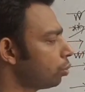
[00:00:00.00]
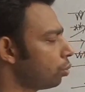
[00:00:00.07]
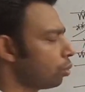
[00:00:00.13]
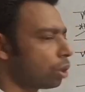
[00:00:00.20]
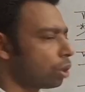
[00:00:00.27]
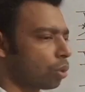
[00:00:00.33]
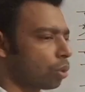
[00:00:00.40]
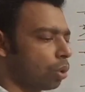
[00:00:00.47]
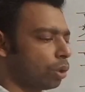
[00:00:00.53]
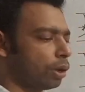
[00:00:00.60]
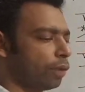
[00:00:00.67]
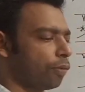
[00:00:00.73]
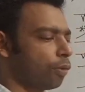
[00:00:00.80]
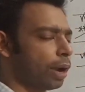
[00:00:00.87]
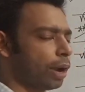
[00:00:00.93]
not only
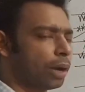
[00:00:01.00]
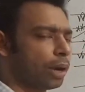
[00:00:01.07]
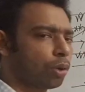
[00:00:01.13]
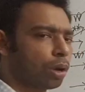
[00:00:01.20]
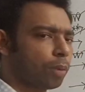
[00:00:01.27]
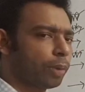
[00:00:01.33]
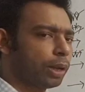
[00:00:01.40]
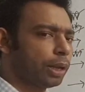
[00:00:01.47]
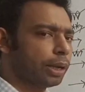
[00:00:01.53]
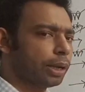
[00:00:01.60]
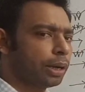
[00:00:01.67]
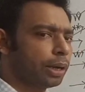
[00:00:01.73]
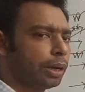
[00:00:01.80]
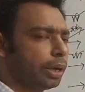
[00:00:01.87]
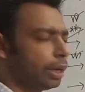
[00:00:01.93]
for endodermal
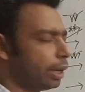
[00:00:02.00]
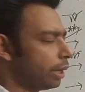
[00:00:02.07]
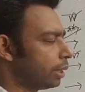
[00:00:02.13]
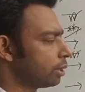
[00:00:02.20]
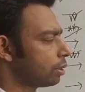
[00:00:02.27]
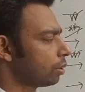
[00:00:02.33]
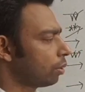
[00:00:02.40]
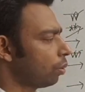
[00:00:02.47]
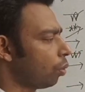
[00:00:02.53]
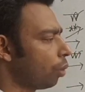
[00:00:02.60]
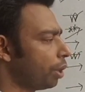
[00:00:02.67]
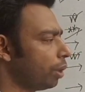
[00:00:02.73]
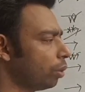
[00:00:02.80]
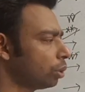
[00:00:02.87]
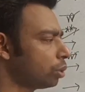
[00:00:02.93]
layer, it is
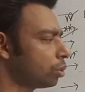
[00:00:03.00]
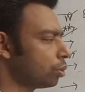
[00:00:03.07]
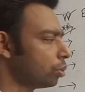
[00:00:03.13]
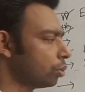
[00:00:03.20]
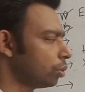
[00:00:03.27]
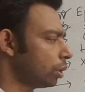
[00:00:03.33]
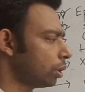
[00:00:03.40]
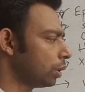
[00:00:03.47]
going on through